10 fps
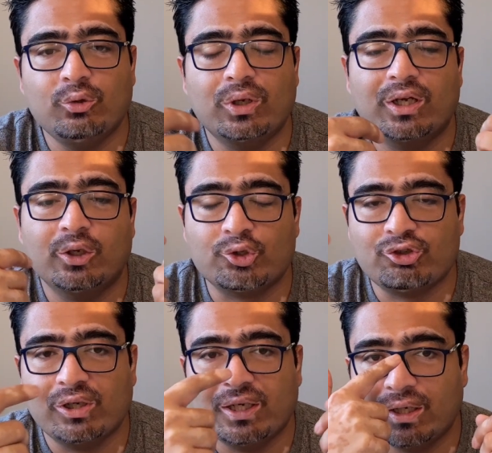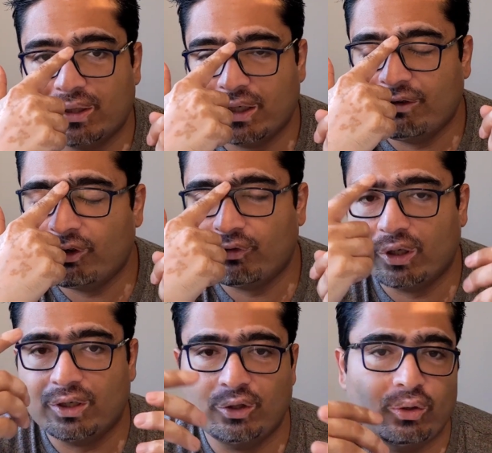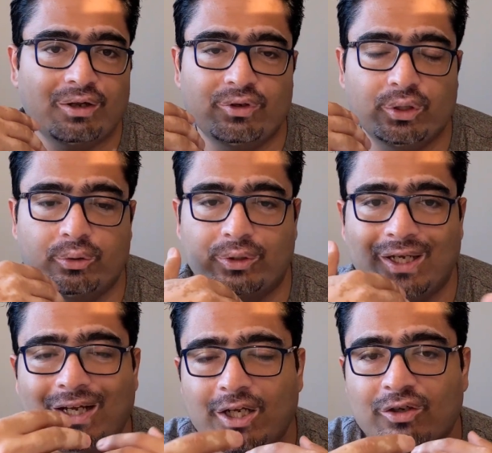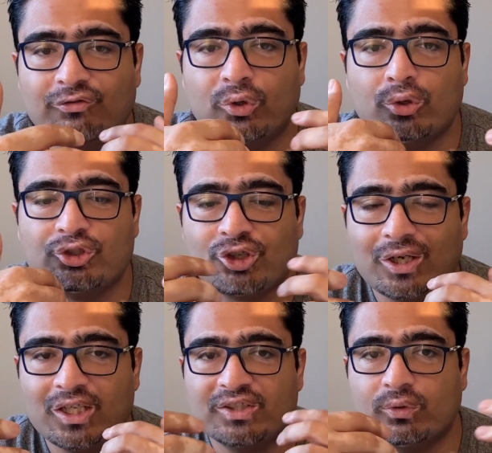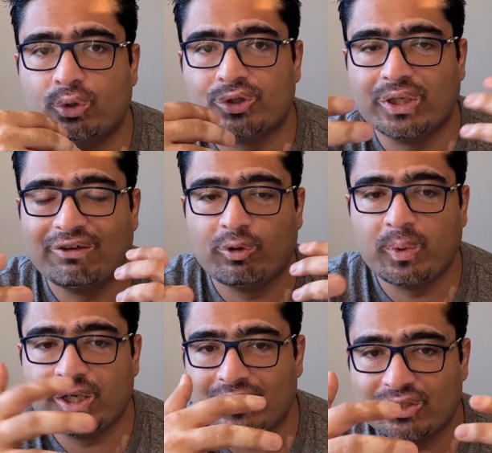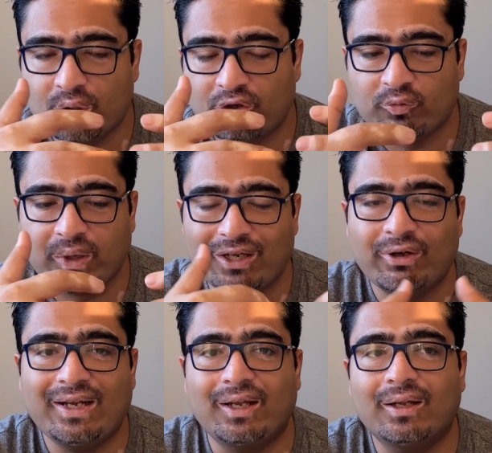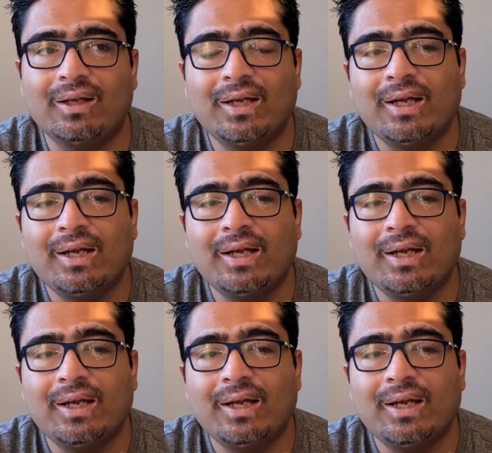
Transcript: UK, Australia, everywhere you have, the Indian folks, Chinese folks, everybody is sort of migrating.